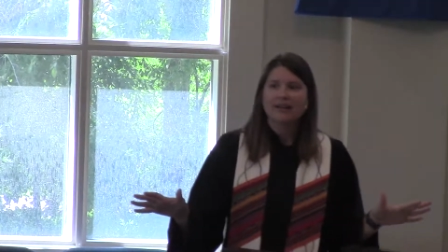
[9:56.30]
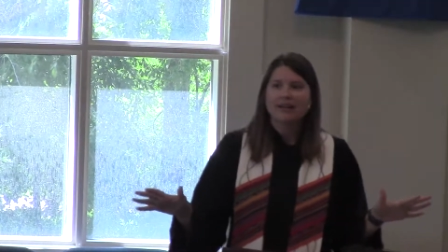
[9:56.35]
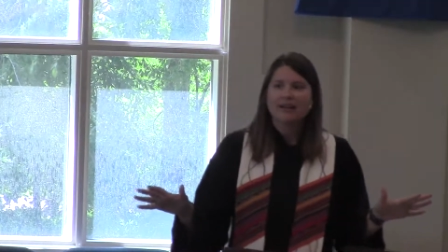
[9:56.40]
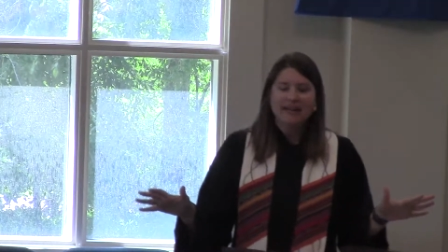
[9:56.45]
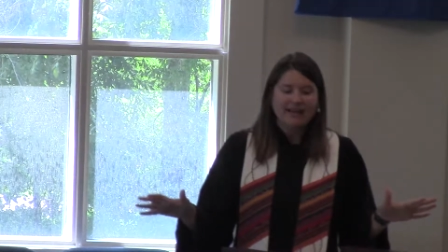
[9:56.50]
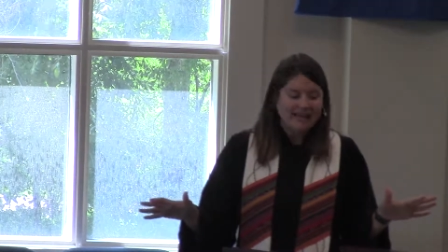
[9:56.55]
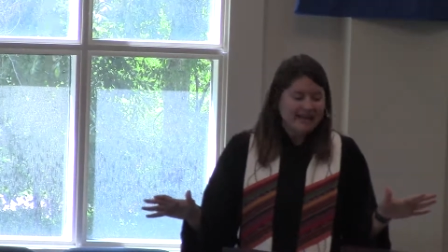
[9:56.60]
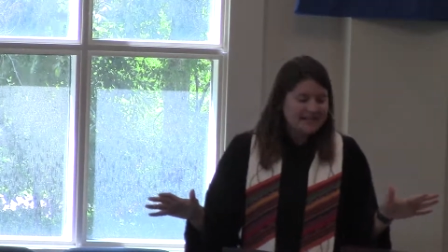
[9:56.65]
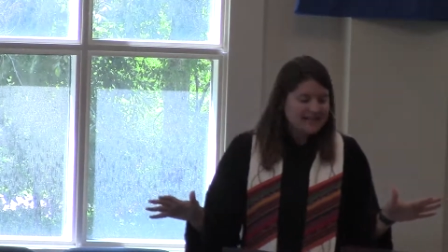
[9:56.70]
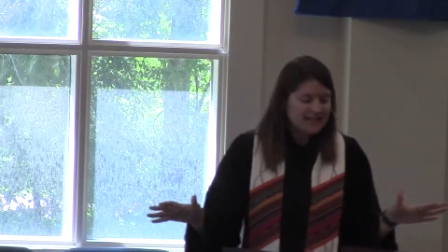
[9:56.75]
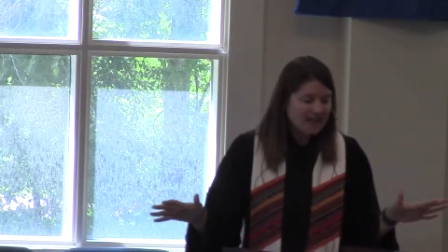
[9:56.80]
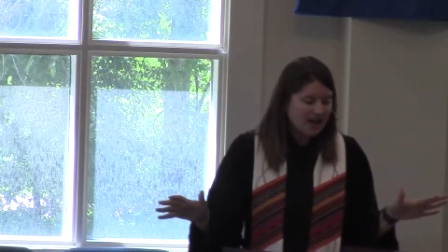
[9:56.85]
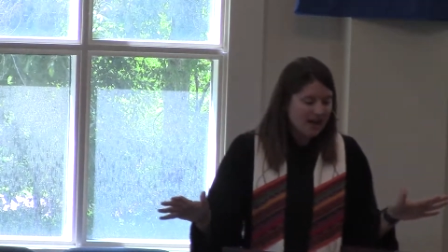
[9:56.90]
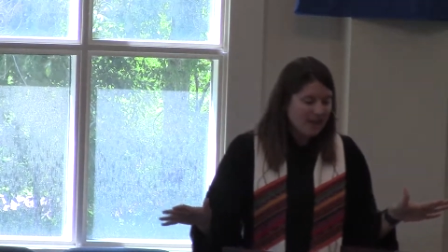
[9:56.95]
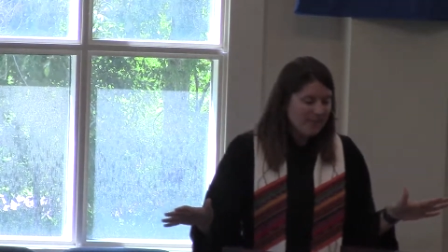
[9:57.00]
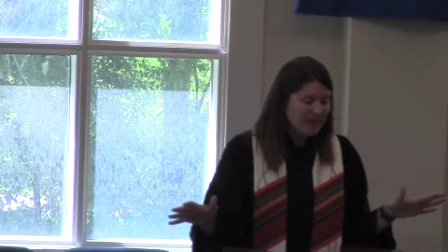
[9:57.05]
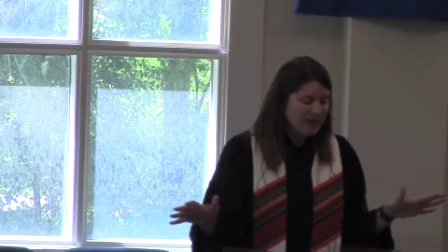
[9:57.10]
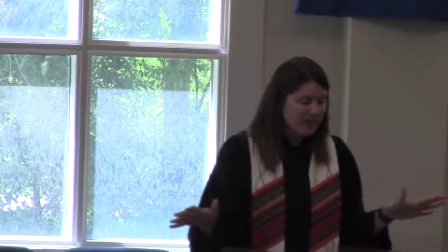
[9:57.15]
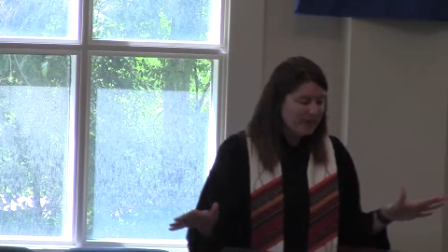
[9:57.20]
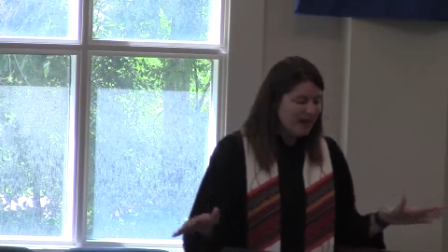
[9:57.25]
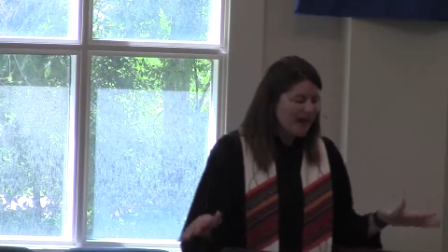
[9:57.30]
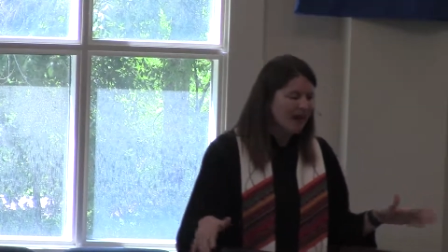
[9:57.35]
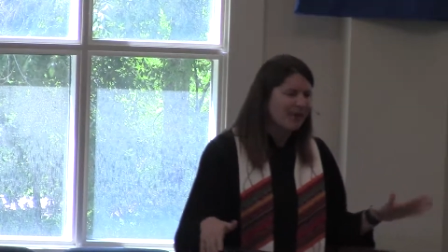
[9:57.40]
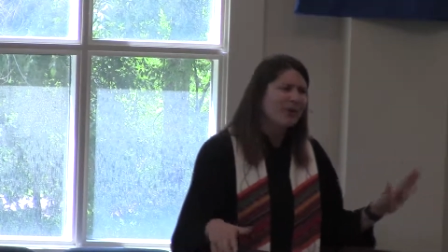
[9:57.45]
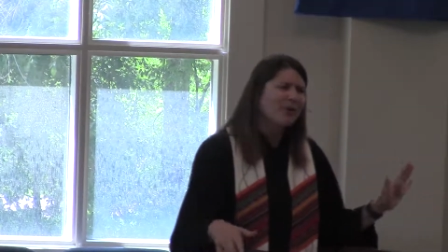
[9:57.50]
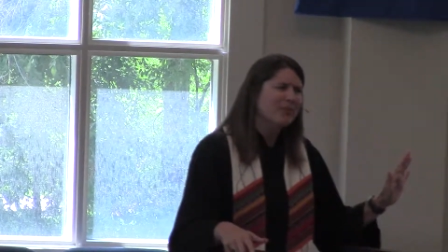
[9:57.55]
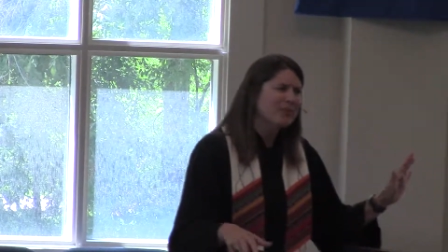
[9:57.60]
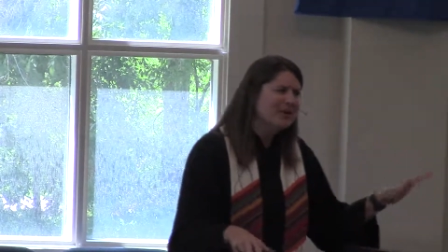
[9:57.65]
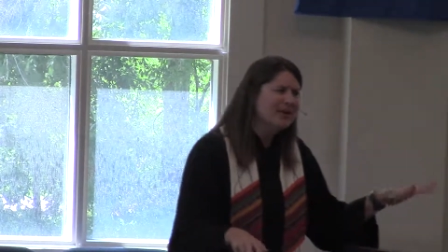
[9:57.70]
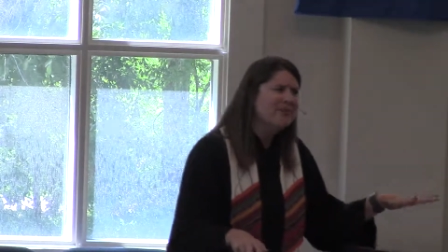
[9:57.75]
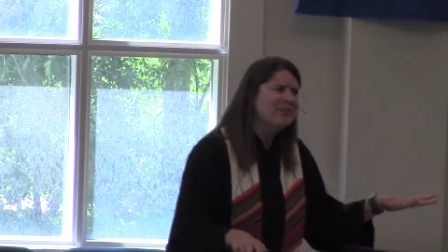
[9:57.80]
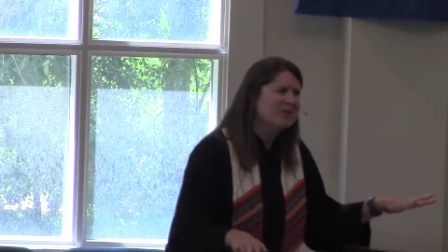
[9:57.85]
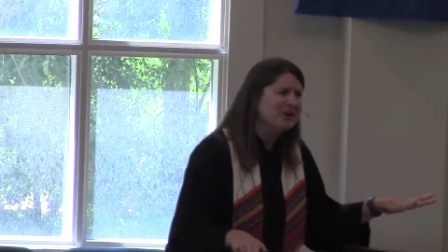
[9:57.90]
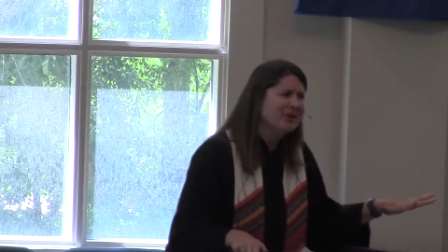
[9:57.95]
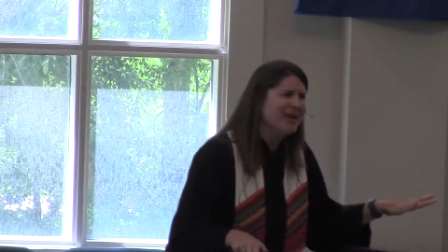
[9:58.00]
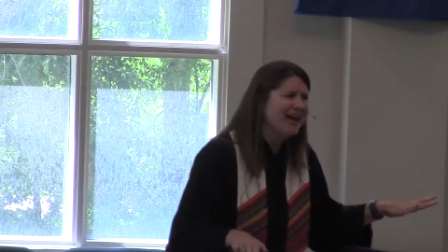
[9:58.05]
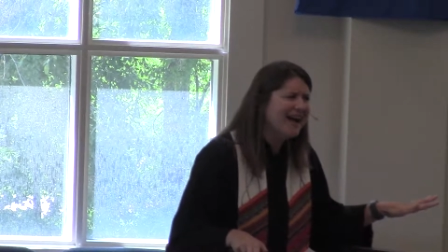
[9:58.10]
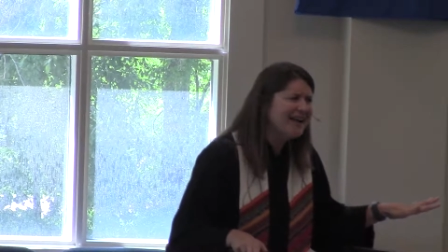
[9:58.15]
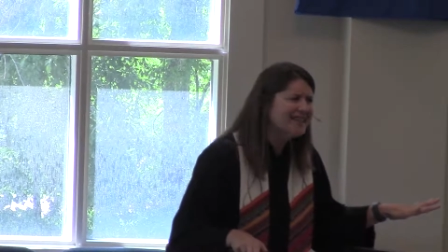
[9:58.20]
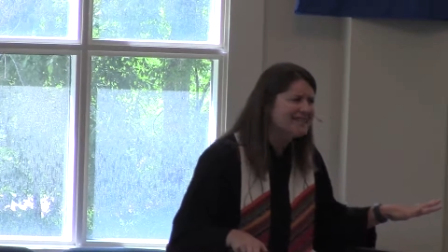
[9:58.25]
He's coming back. Remember
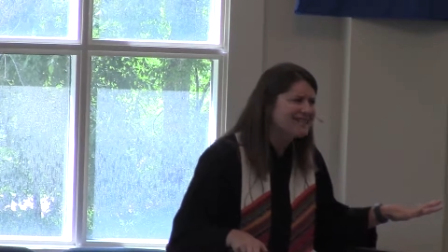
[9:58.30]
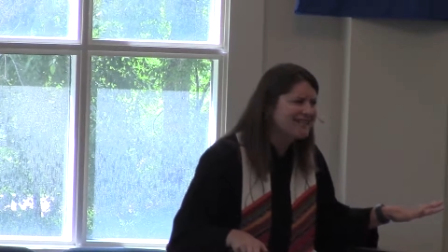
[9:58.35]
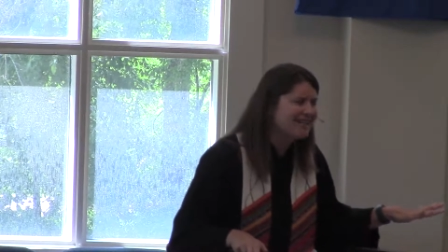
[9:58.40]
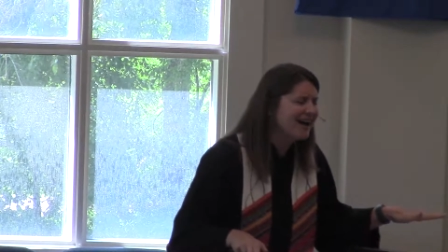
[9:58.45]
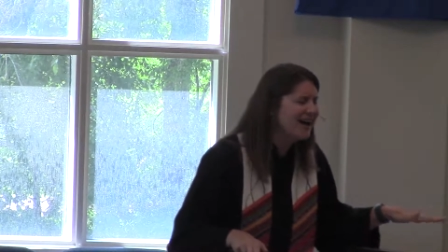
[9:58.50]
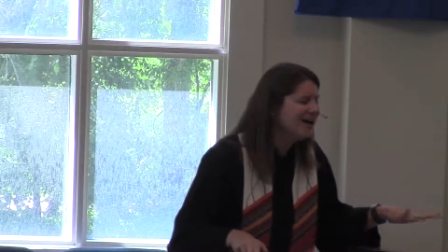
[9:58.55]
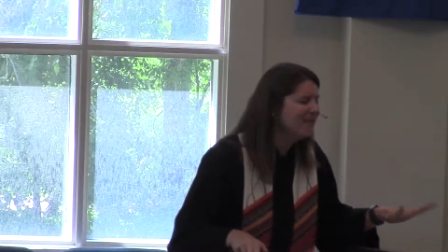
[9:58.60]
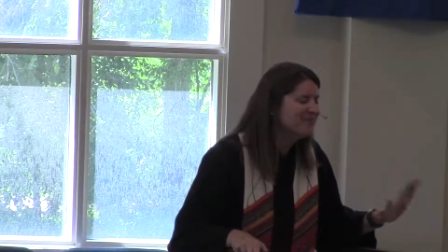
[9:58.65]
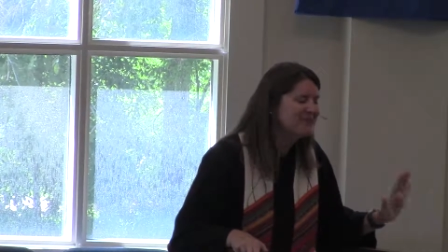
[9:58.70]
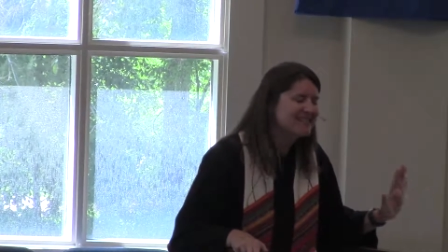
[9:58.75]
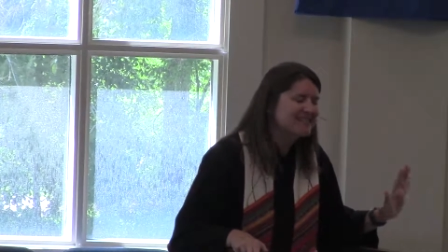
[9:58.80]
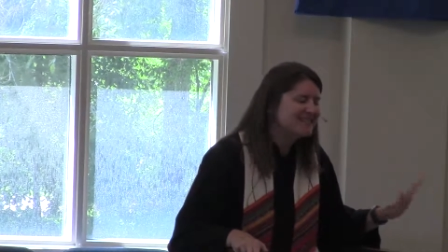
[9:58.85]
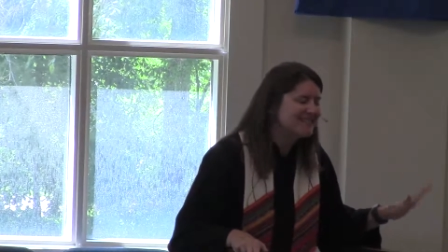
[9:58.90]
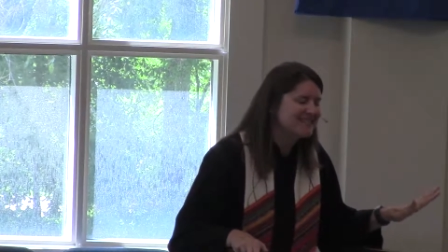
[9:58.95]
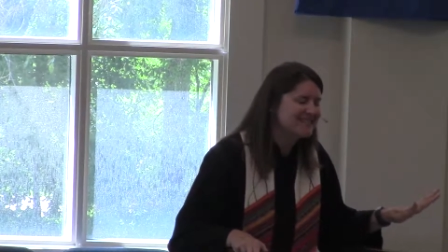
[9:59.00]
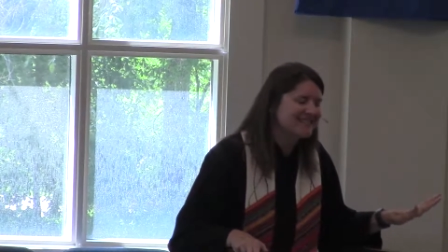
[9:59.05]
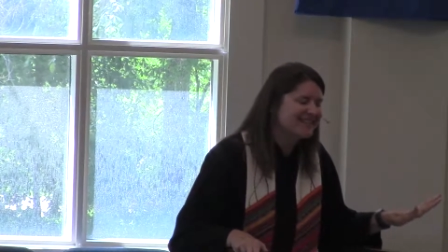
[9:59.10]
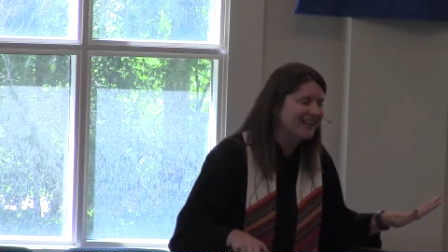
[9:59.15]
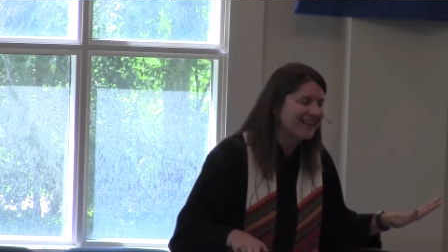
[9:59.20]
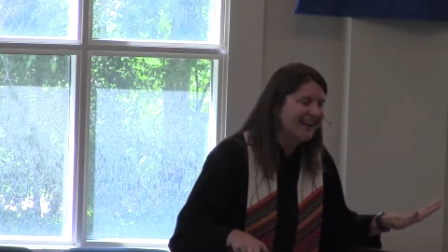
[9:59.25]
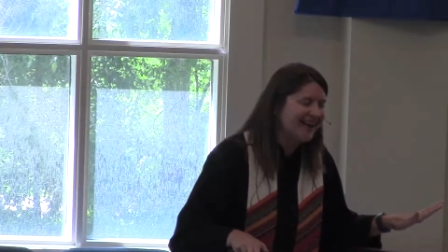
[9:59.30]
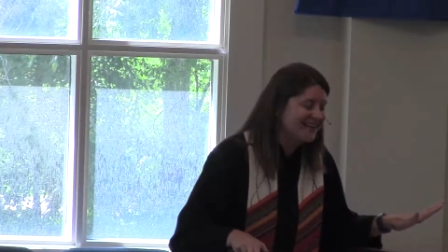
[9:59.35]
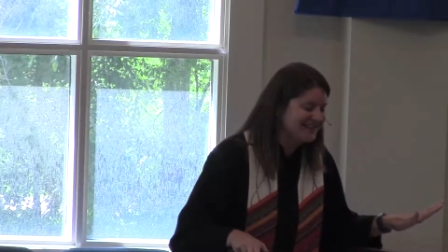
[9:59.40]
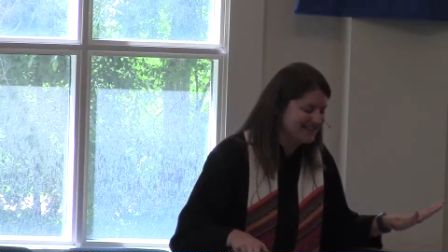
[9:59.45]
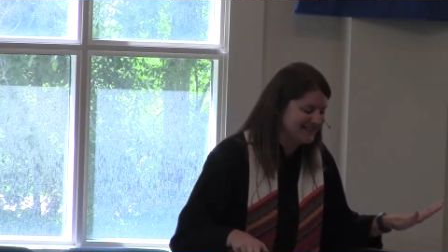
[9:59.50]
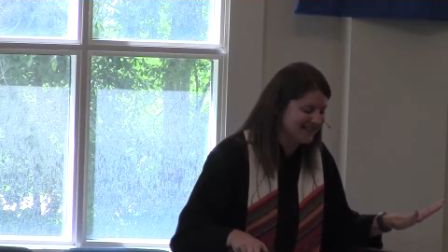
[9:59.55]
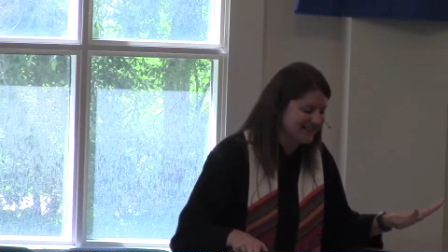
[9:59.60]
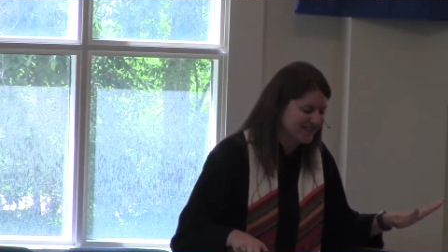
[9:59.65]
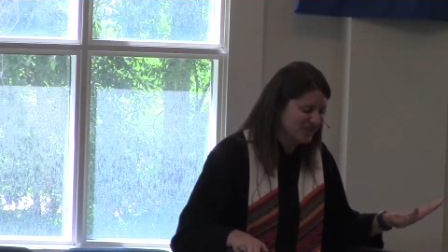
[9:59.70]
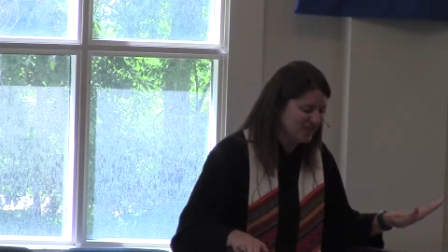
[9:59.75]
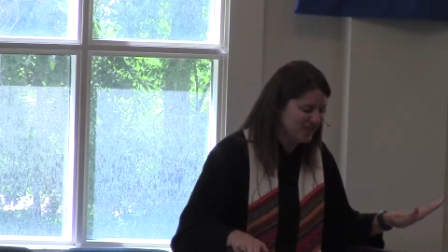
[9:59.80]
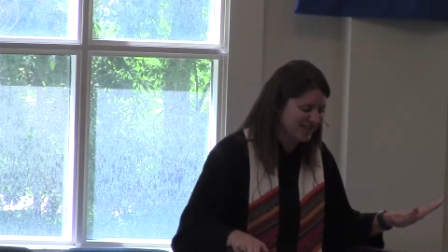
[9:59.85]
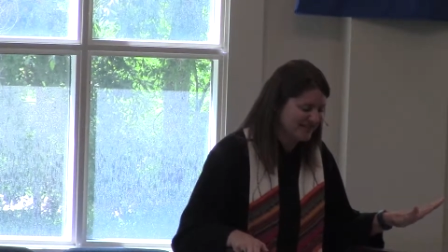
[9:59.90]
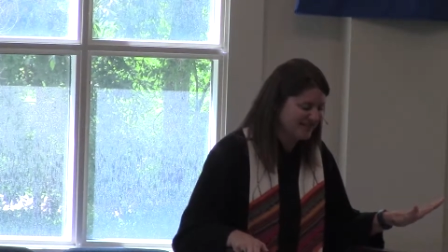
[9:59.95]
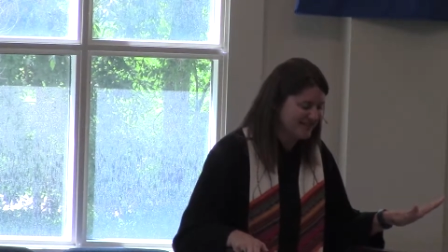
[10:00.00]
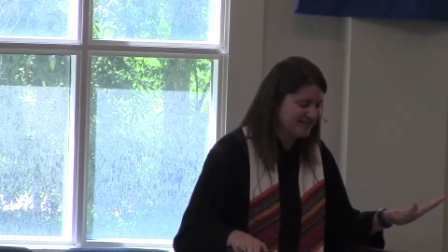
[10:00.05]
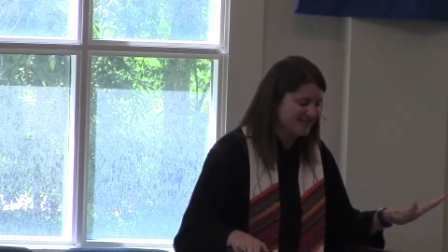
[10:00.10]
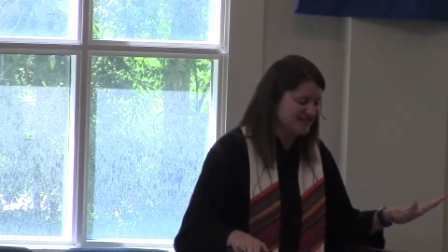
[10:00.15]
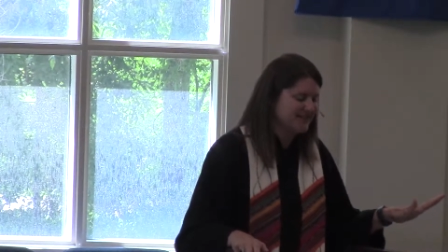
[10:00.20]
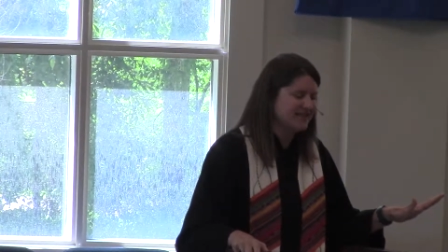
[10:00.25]
last time is this classic Jesus.